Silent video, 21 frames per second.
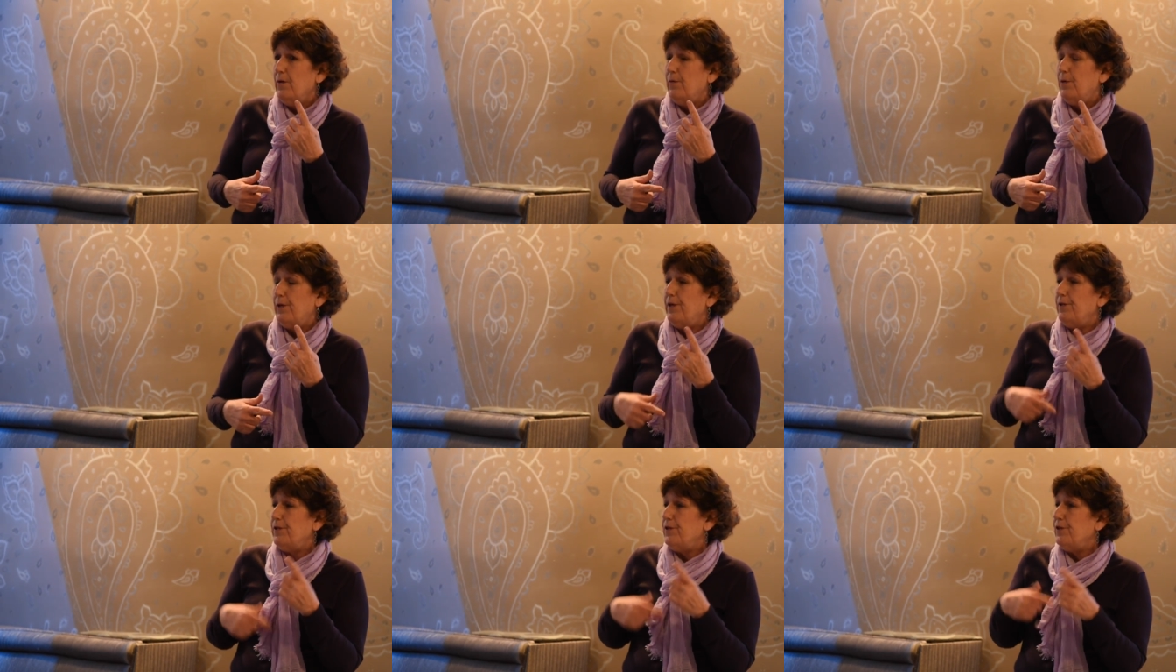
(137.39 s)

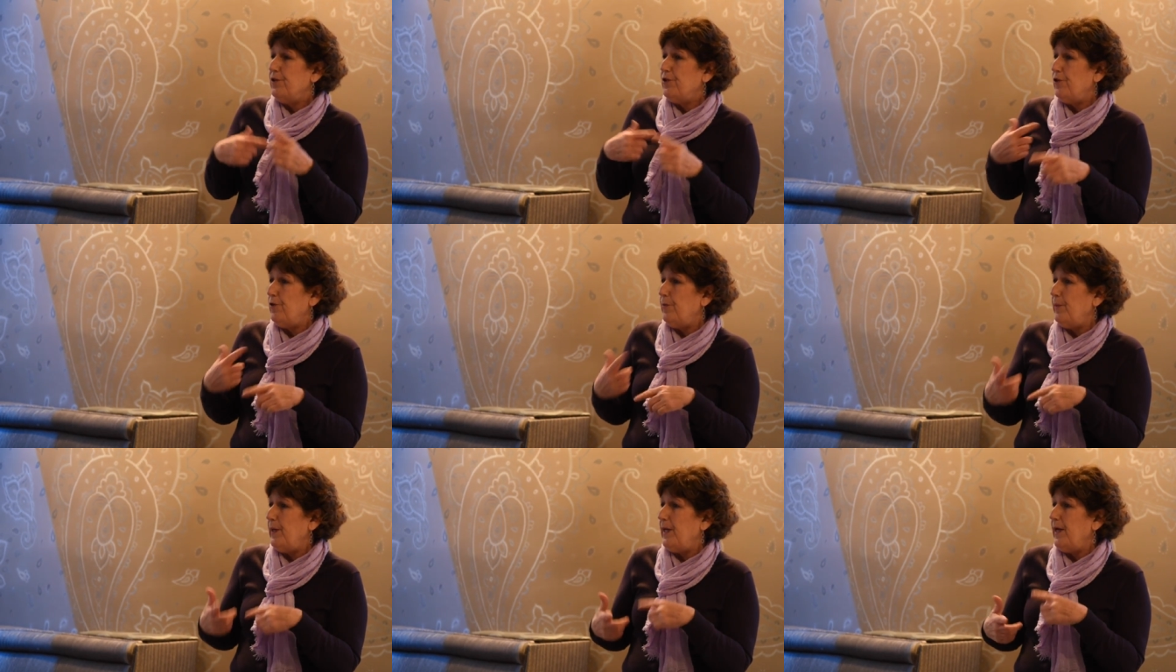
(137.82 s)
when you're
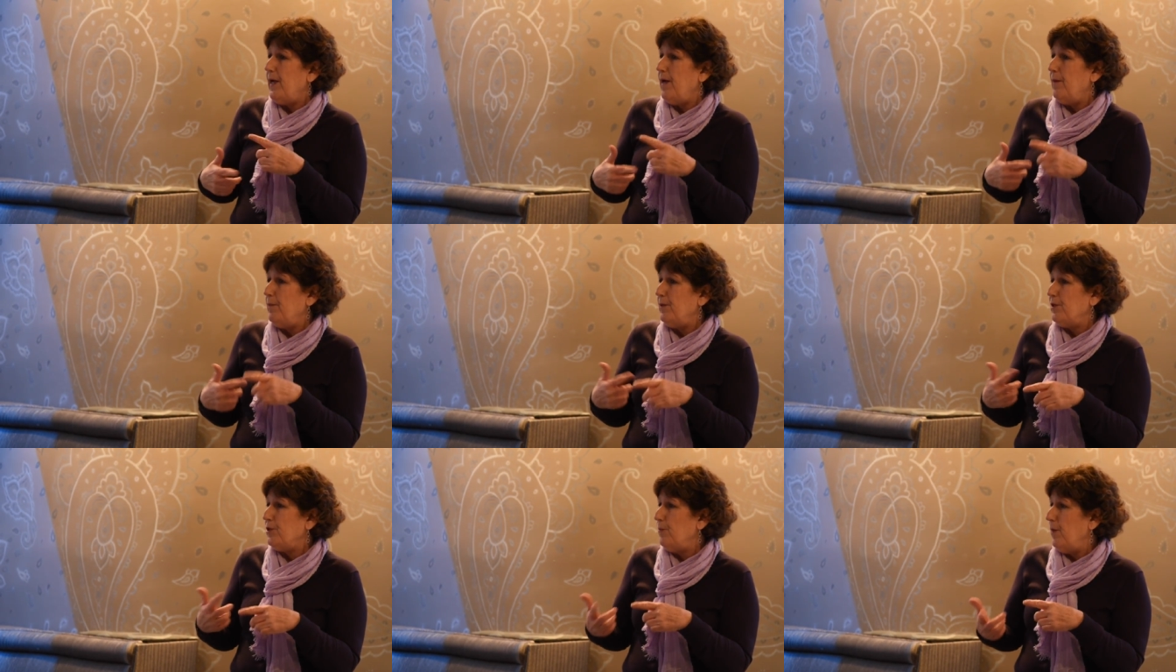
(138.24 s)
determining
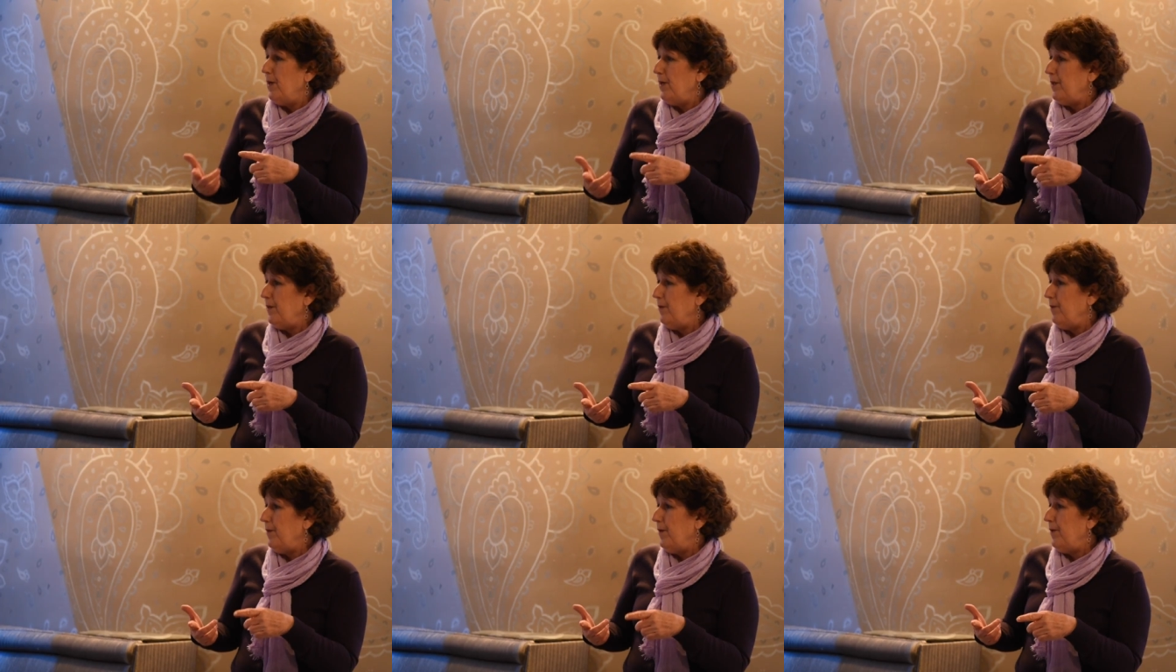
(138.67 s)
how much
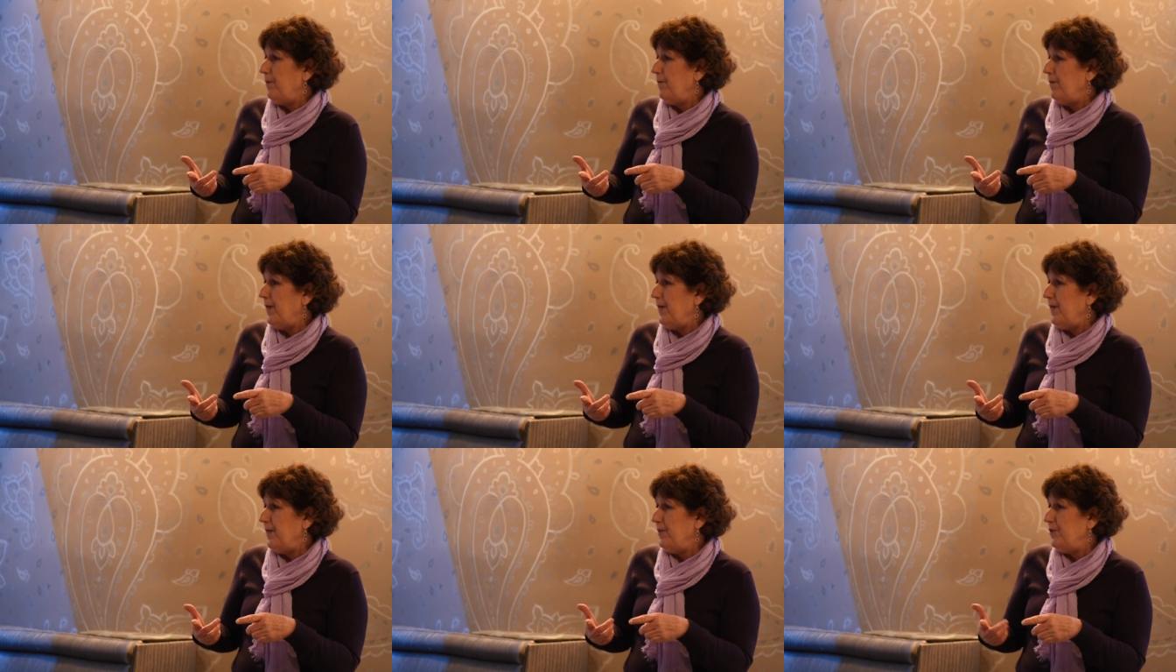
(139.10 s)
money you want to
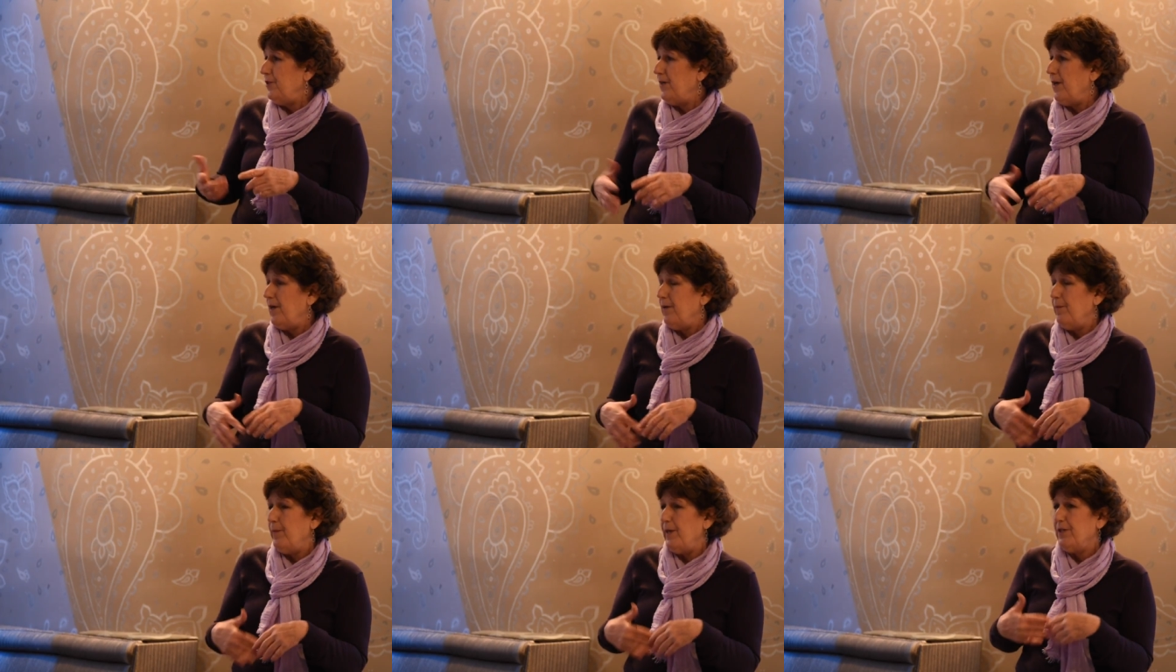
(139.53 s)
raise. You
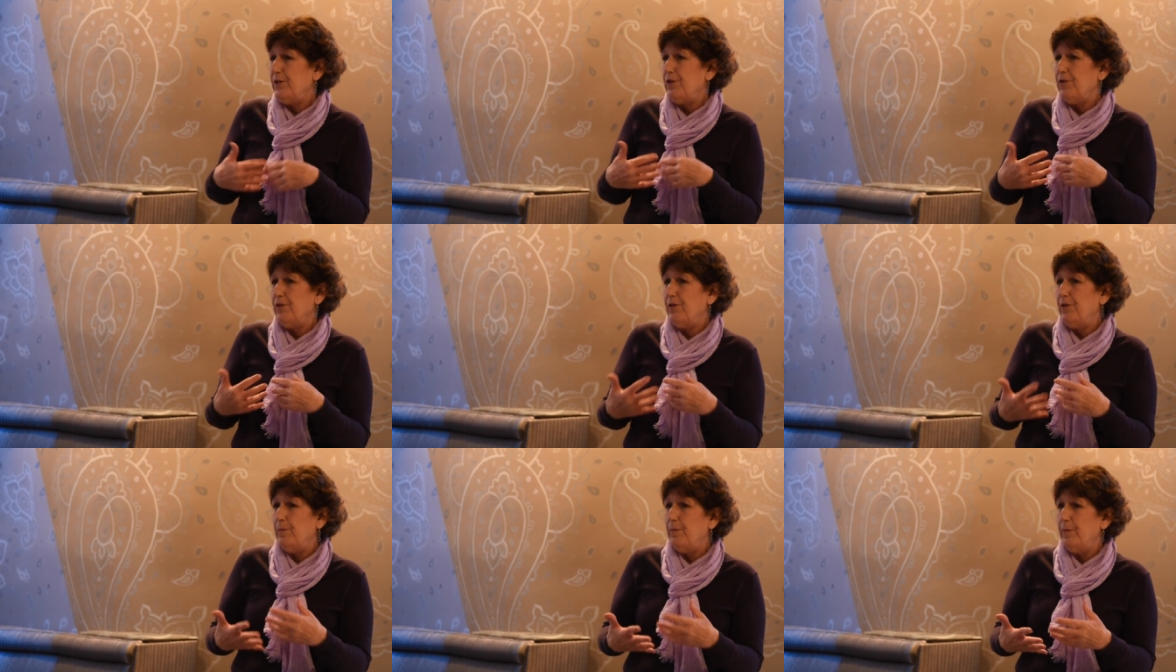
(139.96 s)
got to make
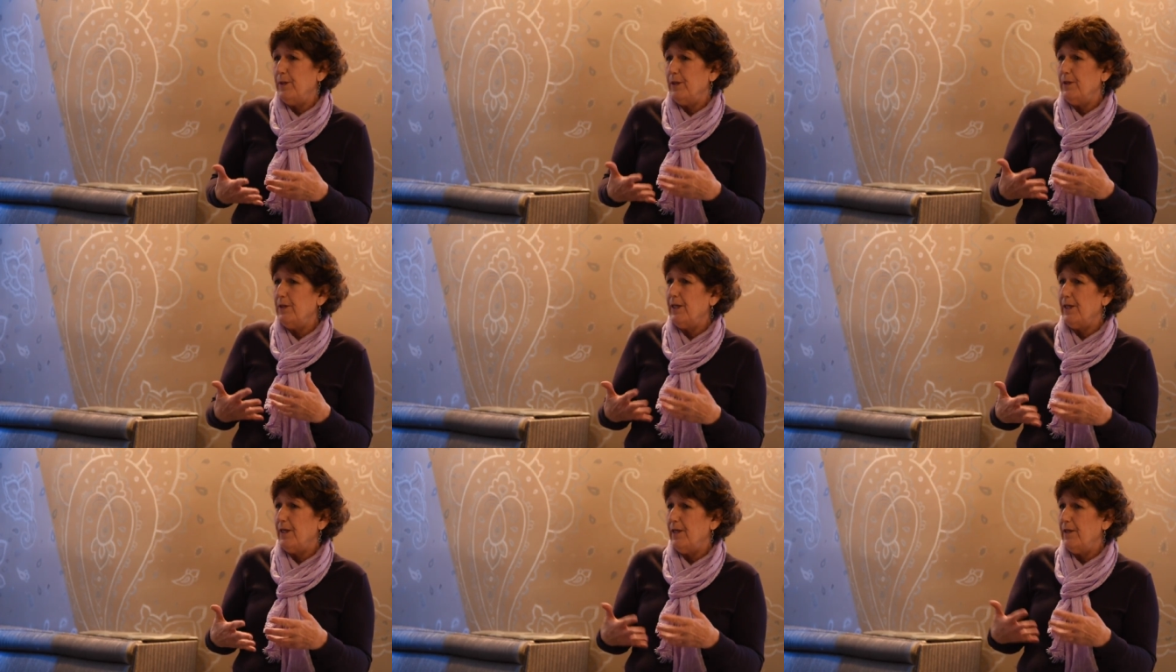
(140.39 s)
sure you're
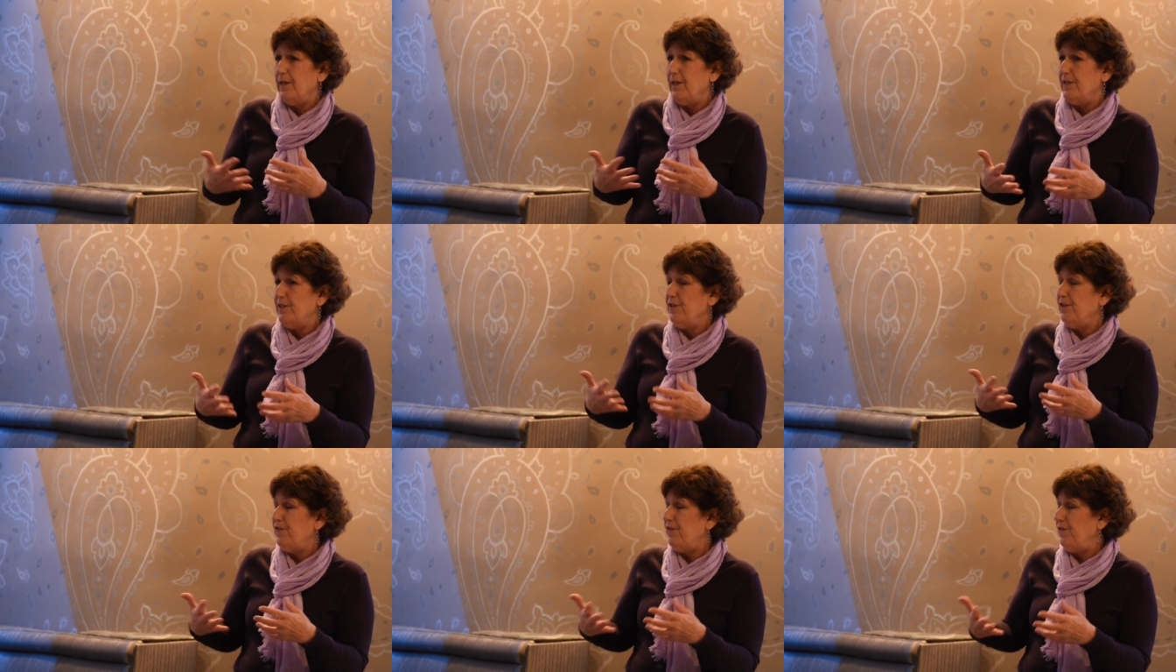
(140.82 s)
building in
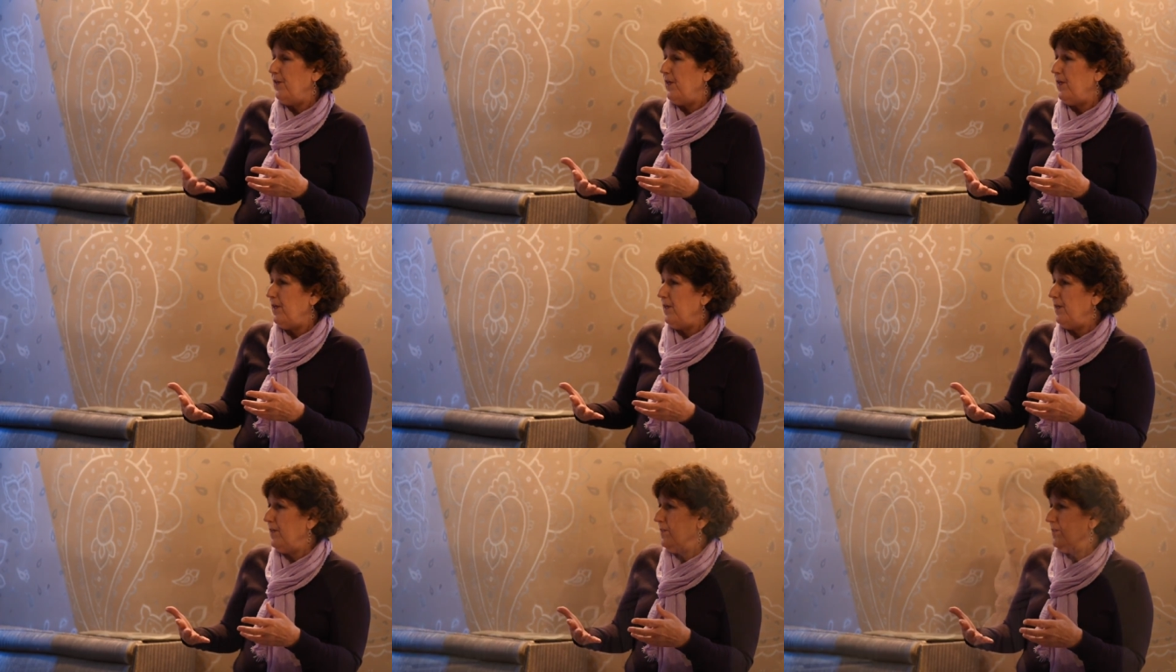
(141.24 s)
these
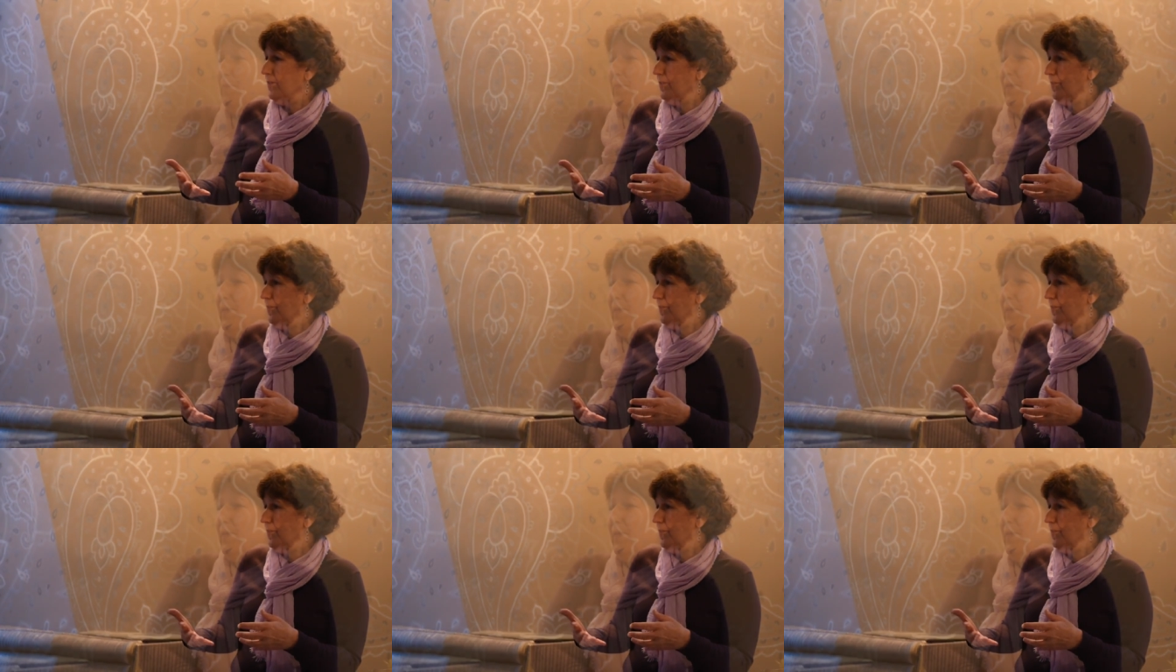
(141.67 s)
fees.